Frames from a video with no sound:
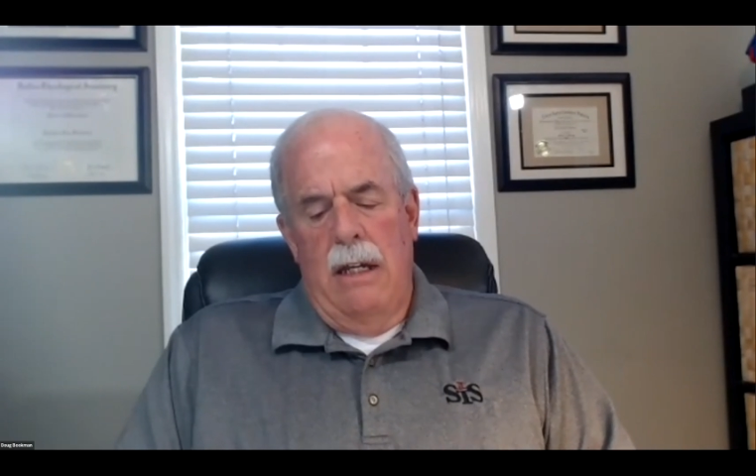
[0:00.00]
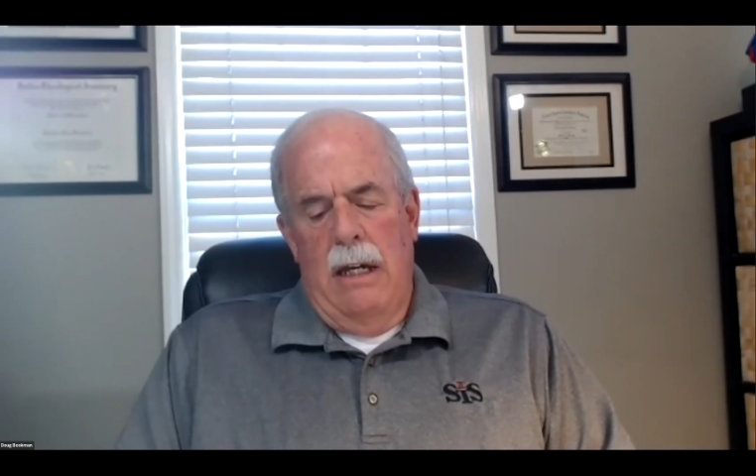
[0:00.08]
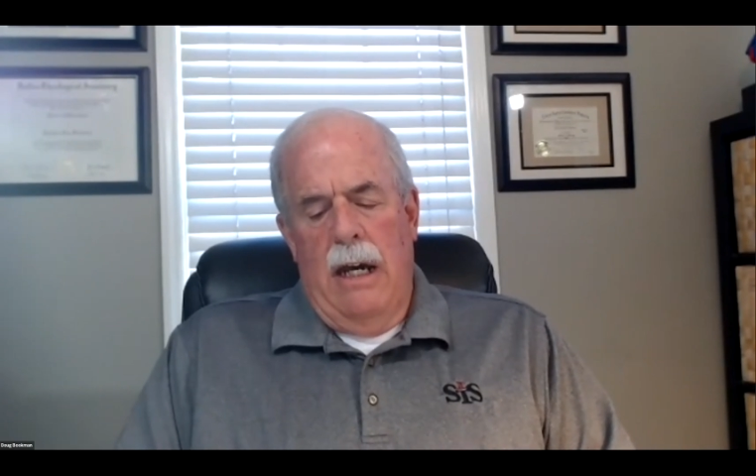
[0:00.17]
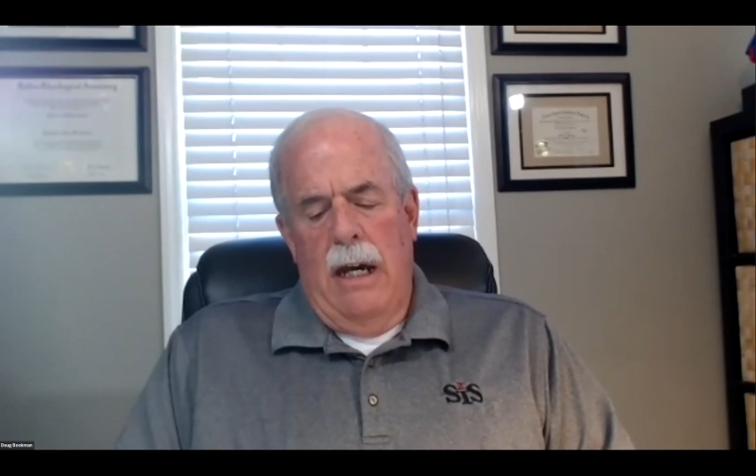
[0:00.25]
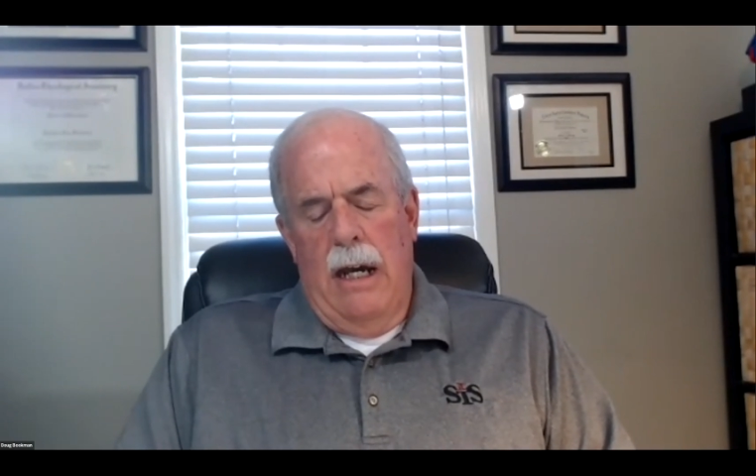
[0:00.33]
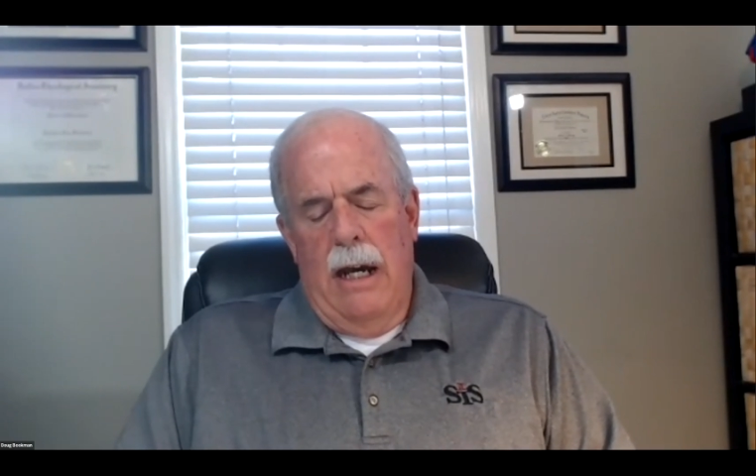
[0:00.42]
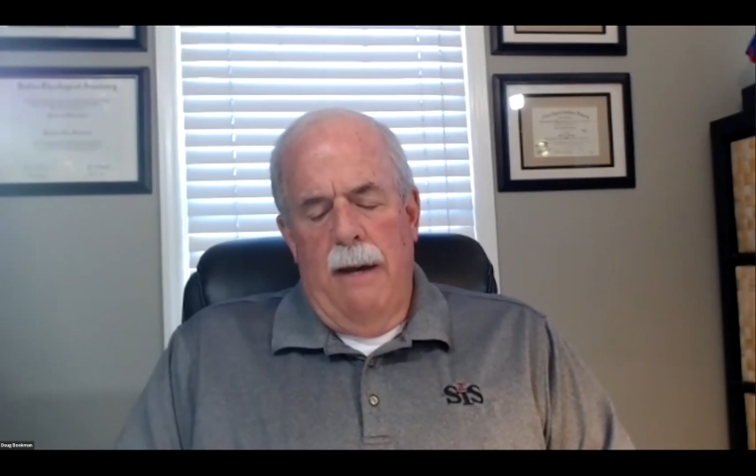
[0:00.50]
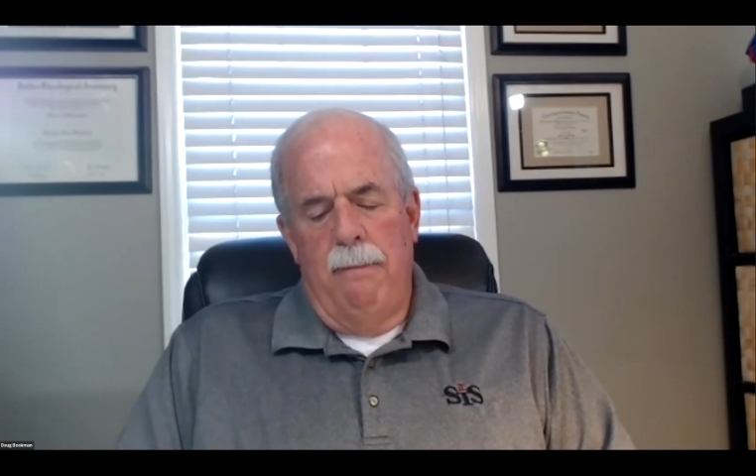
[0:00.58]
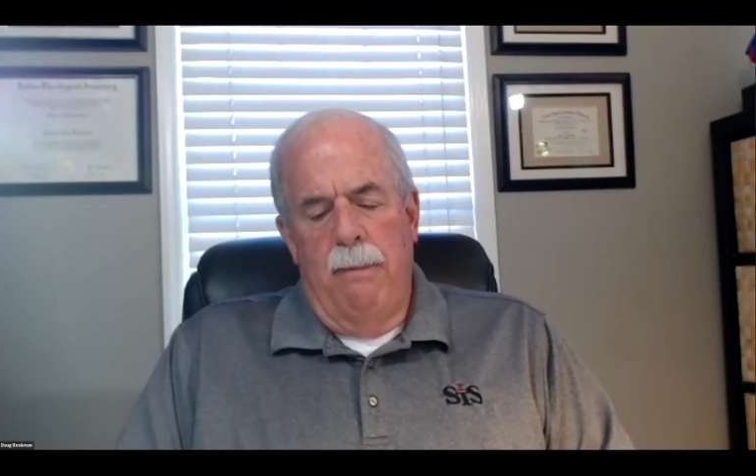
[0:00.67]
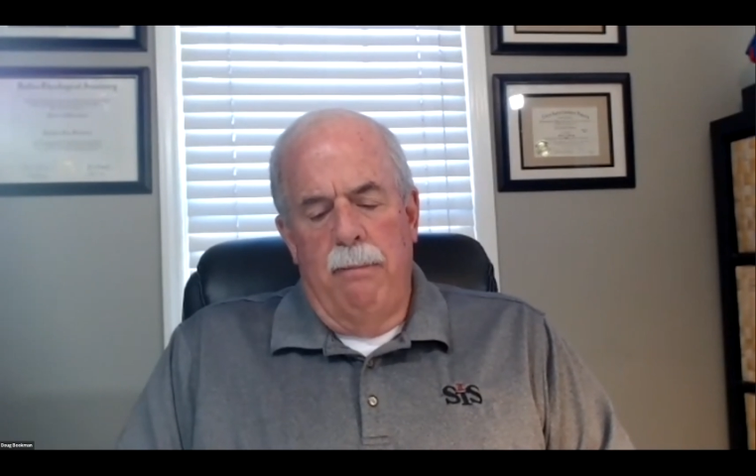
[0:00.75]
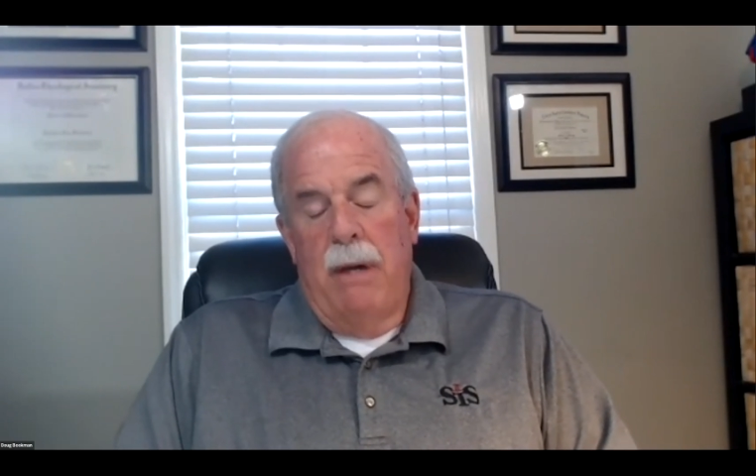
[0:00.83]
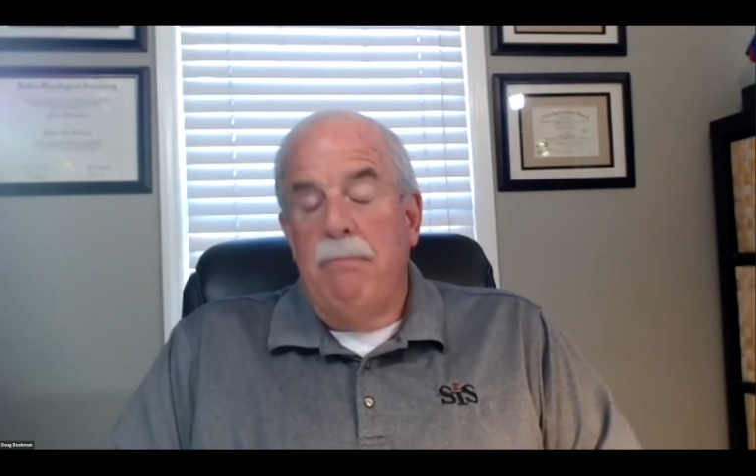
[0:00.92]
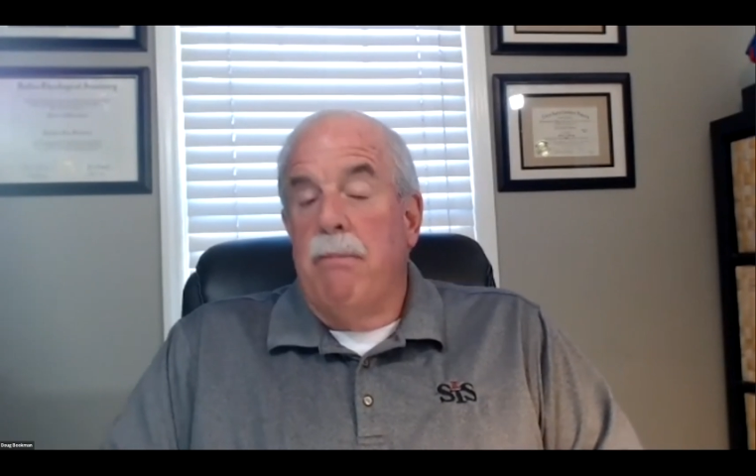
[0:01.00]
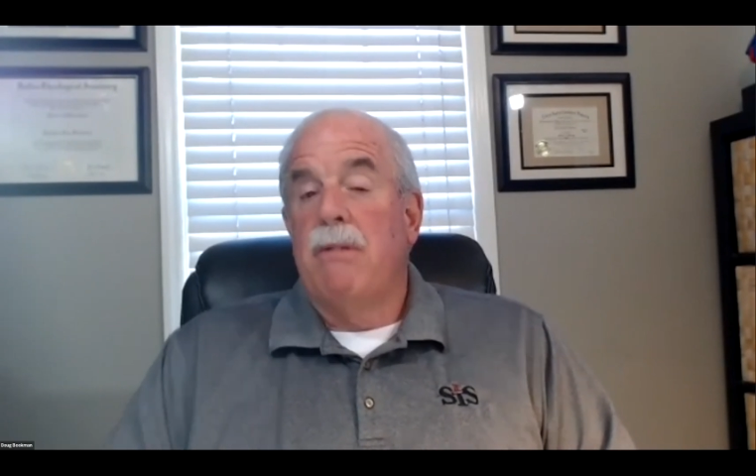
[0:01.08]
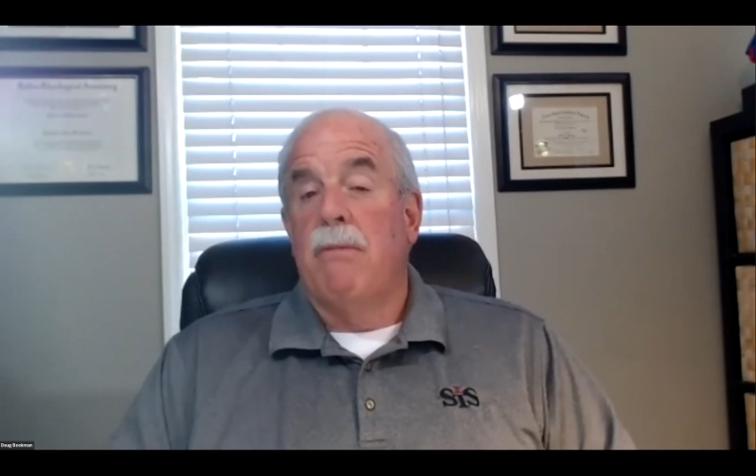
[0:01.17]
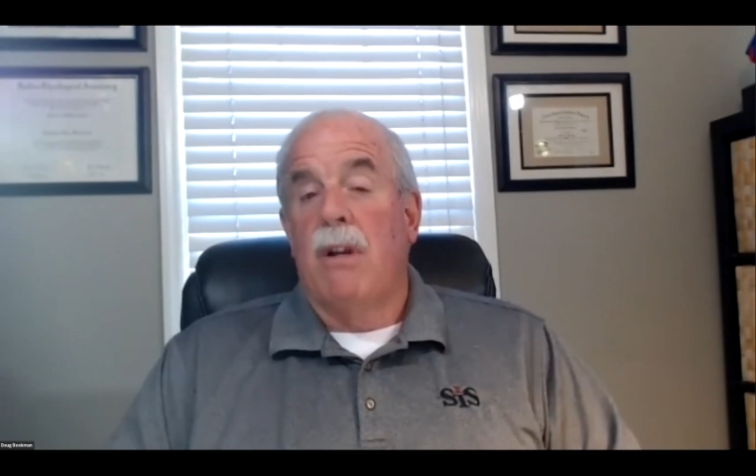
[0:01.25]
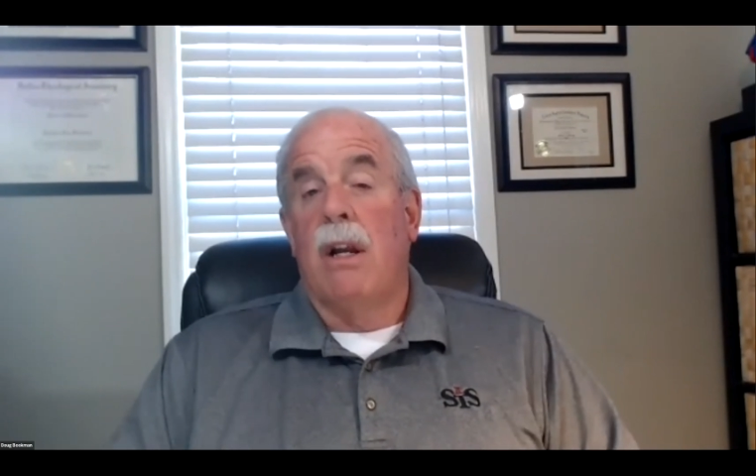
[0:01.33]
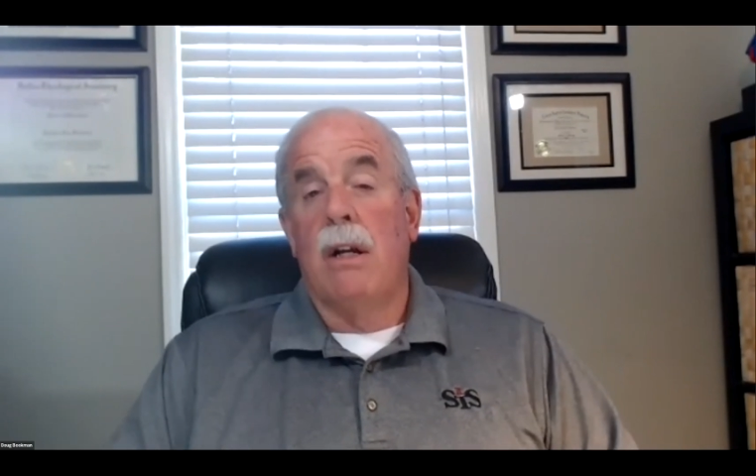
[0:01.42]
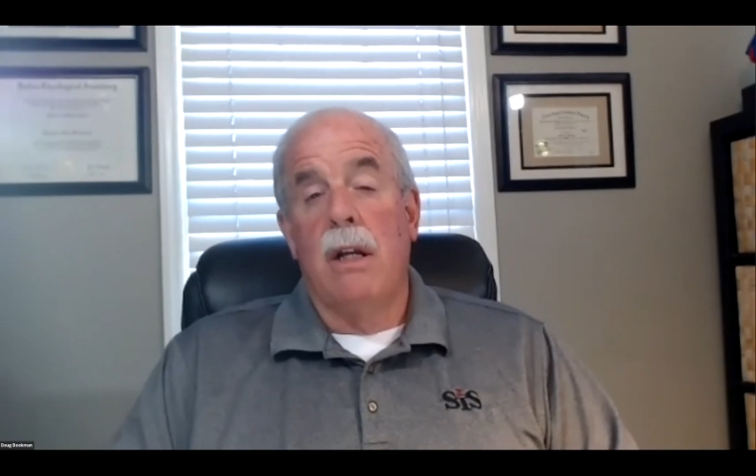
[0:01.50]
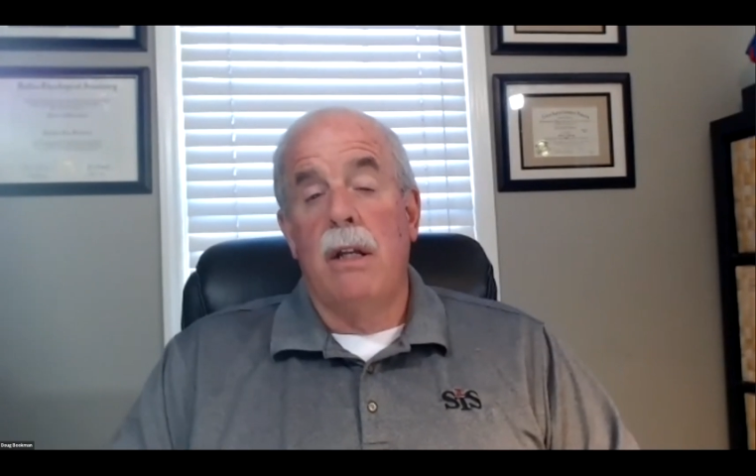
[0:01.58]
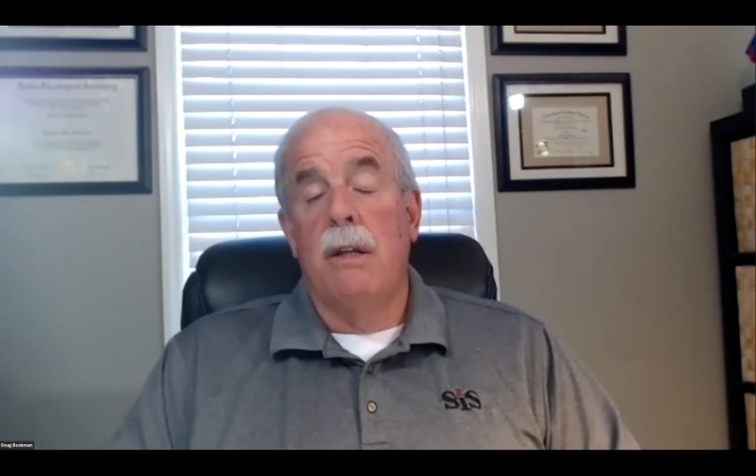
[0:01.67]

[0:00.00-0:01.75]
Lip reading: but clearly